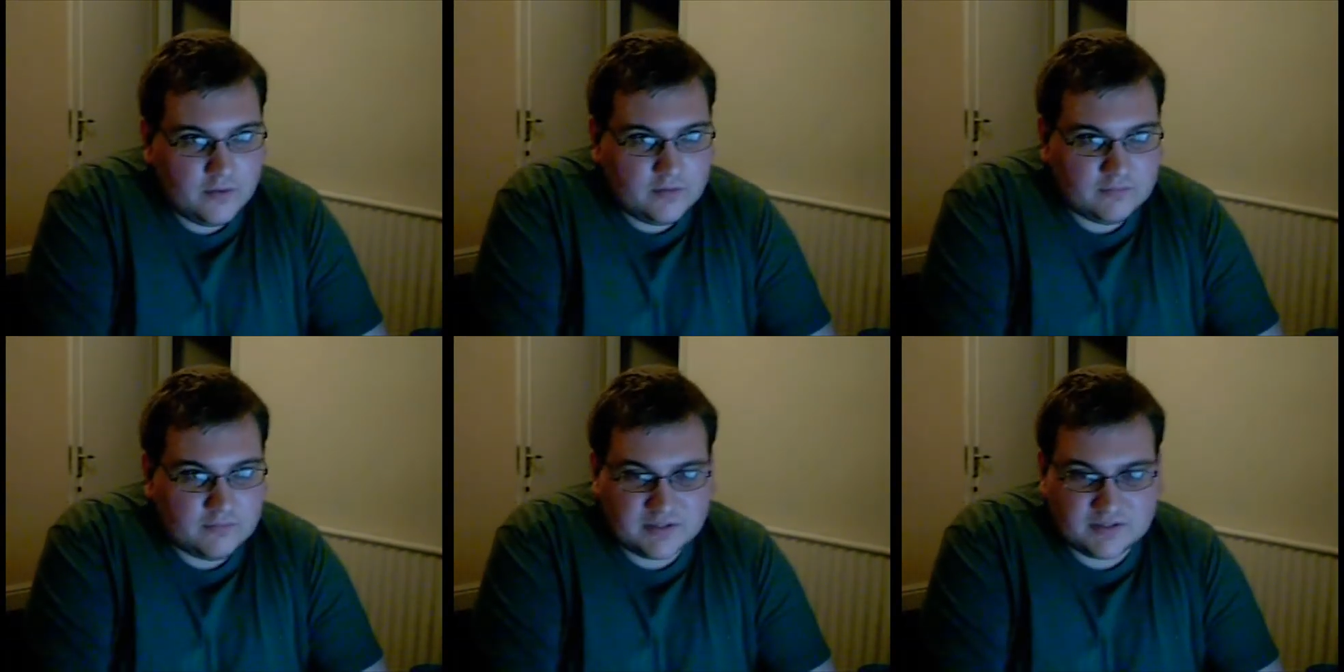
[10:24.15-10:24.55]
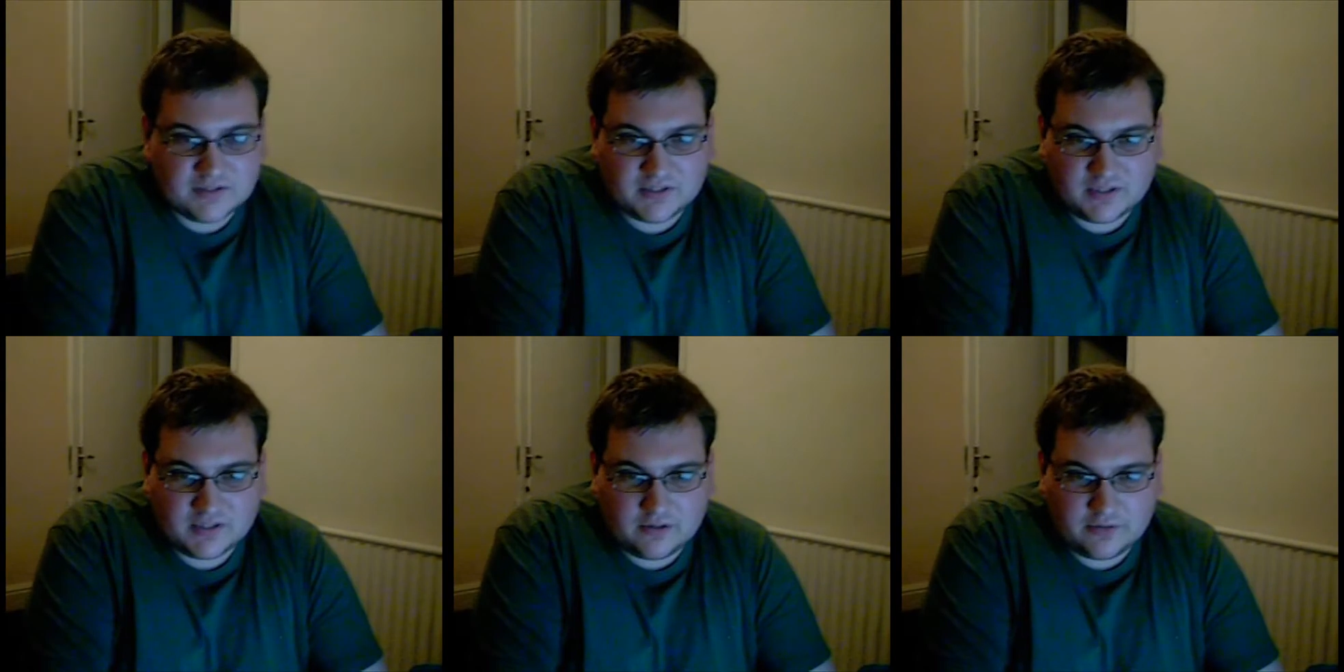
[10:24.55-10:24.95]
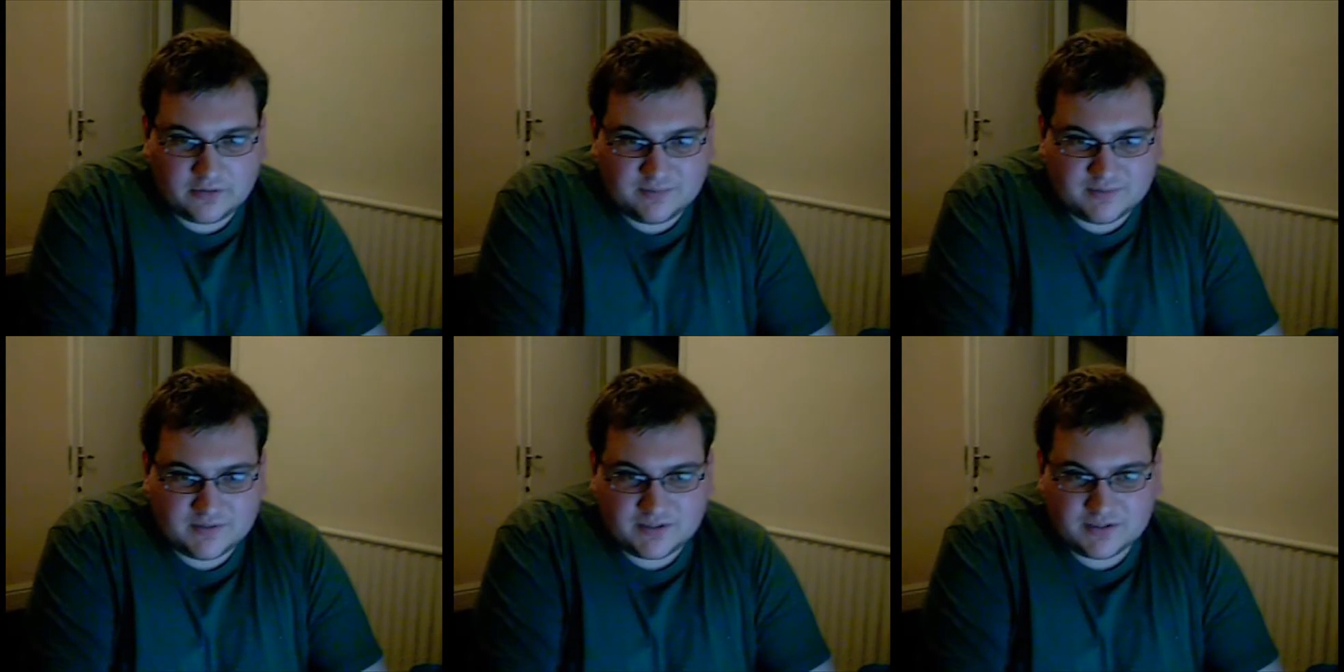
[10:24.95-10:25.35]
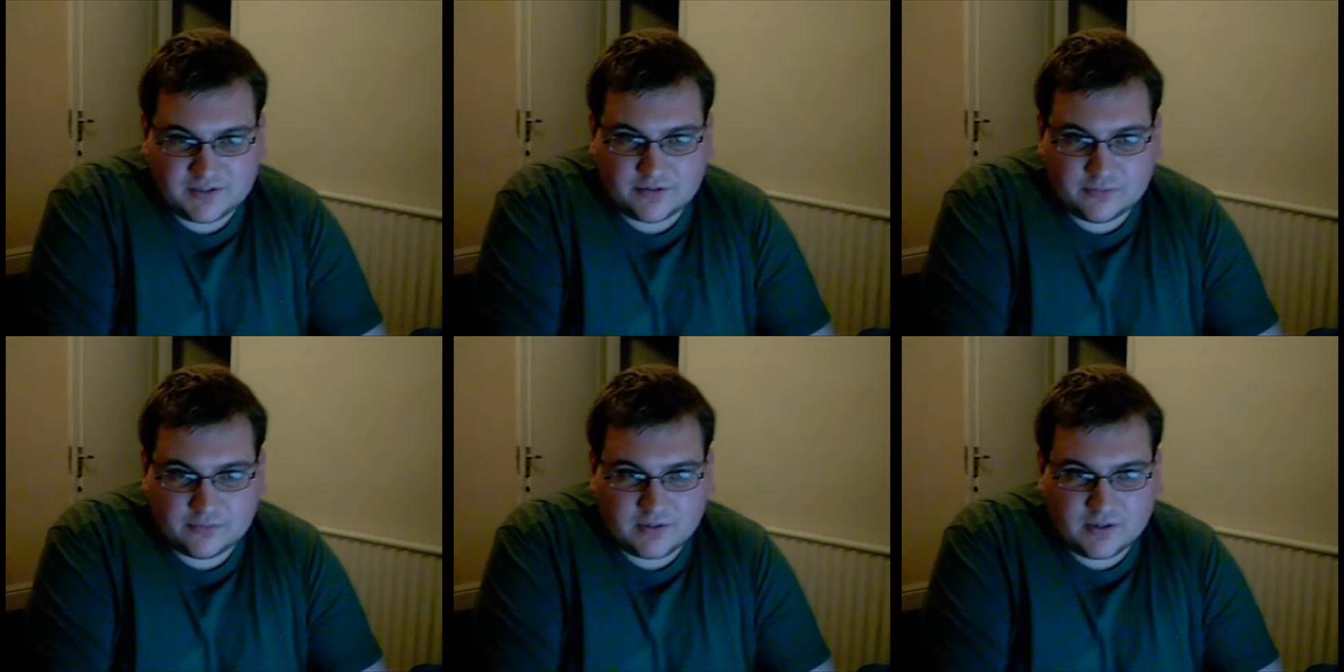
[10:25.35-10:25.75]
plus, you know, he's been
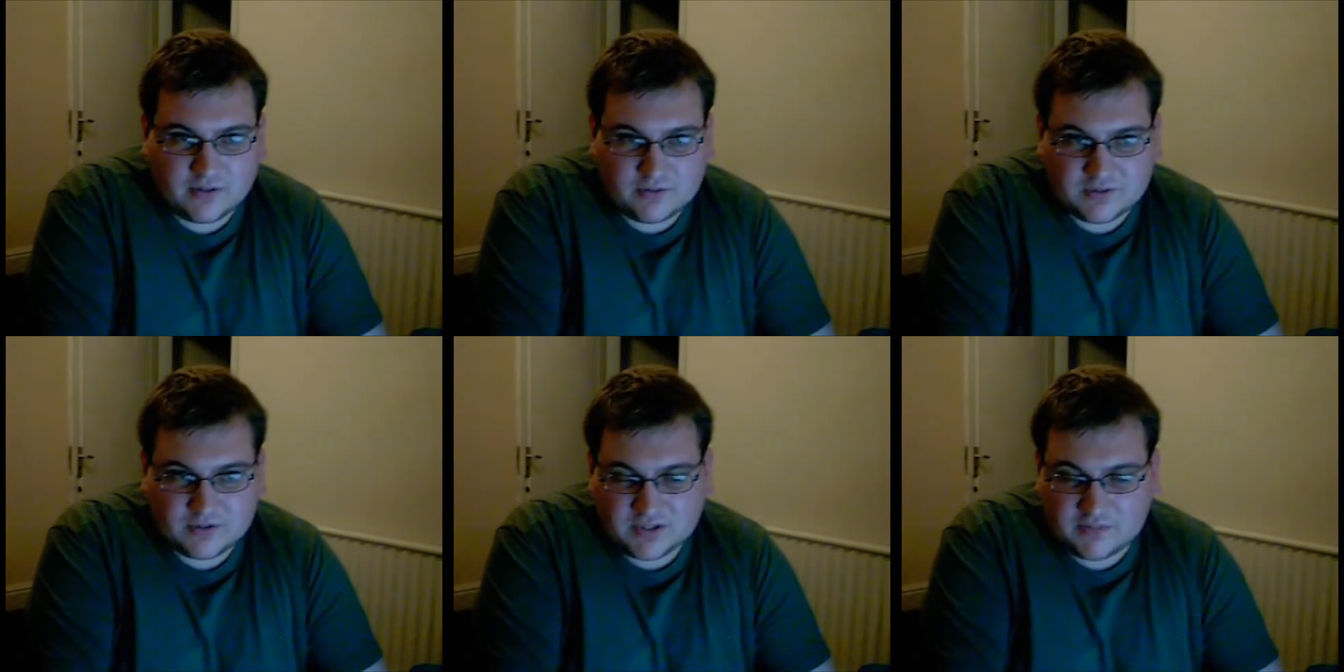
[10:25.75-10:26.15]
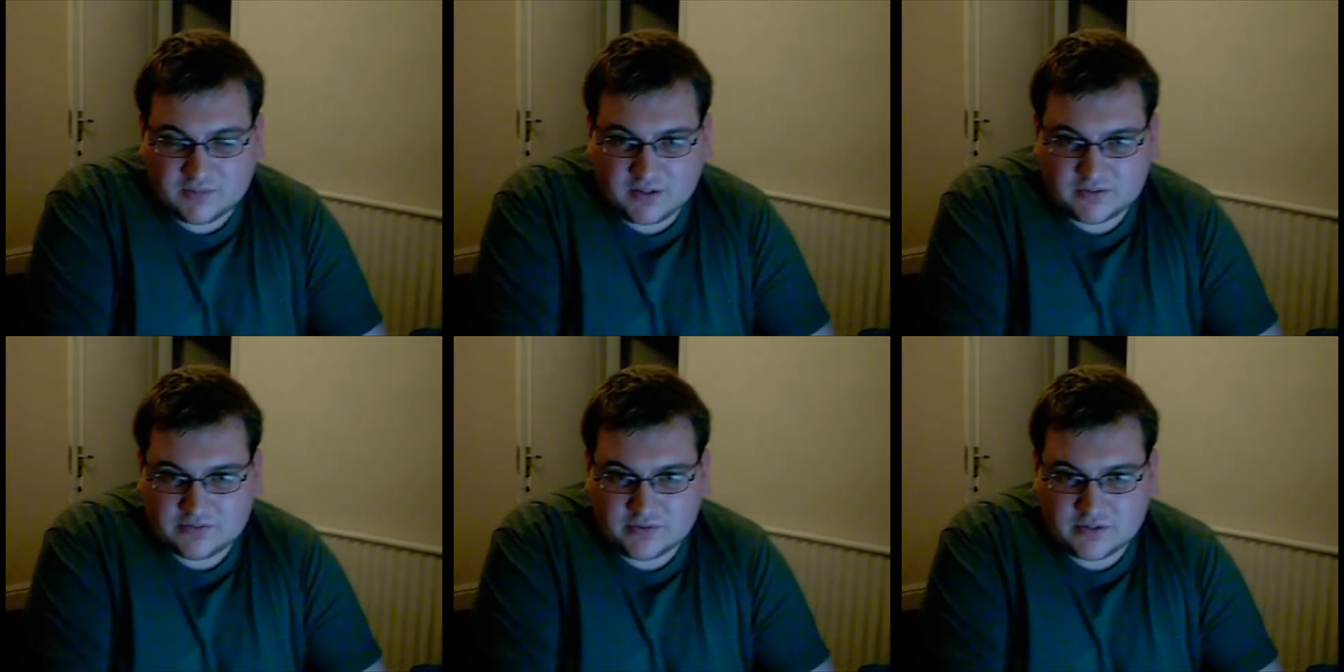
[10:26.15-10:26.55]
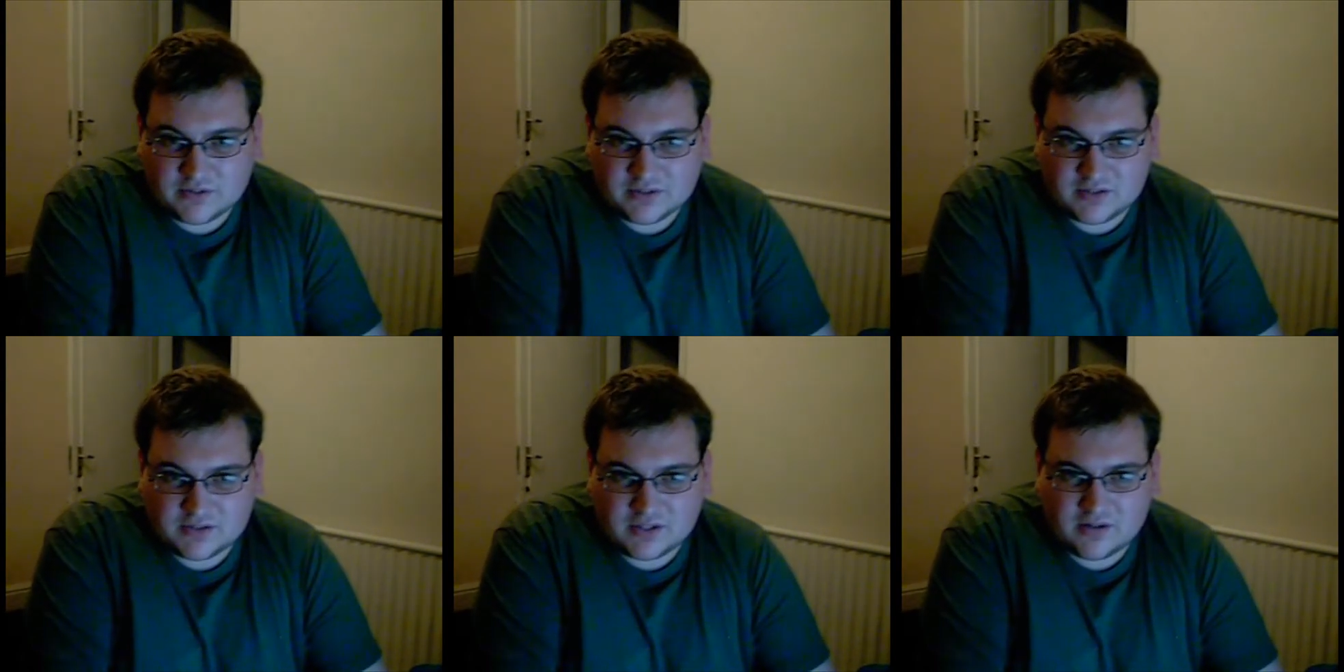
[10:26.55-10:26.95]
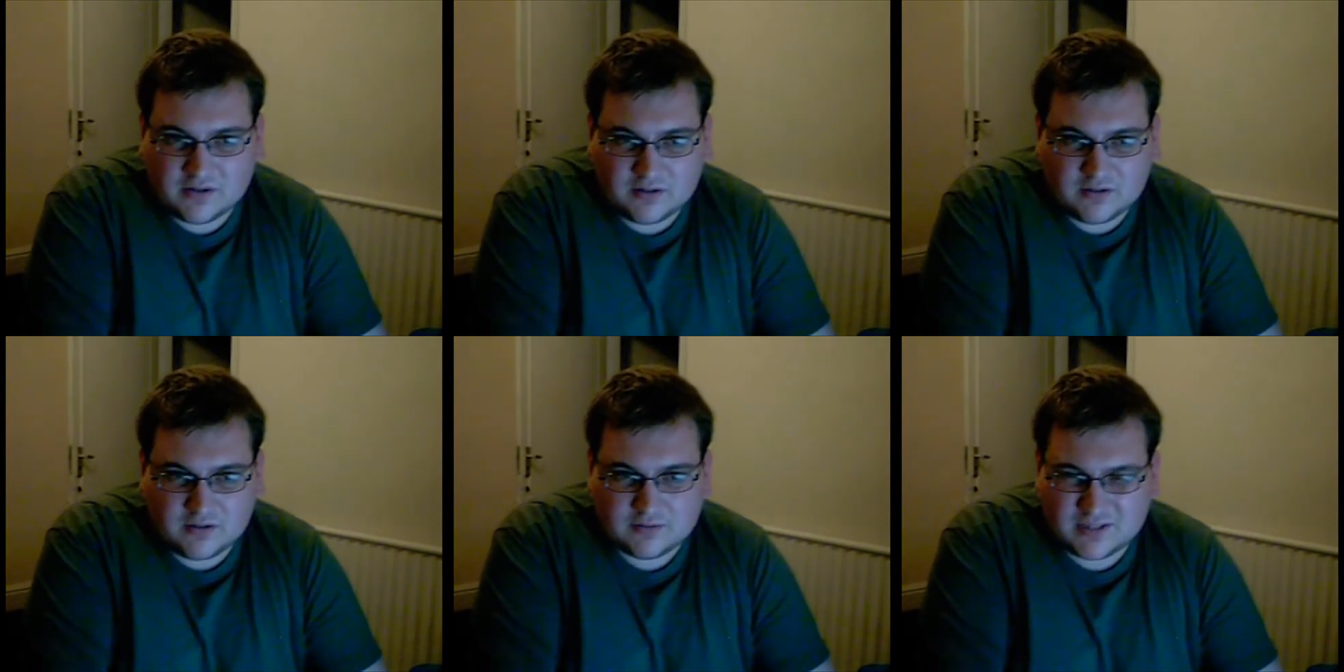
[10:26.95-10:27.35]
so close in the past few years, it's like, oh,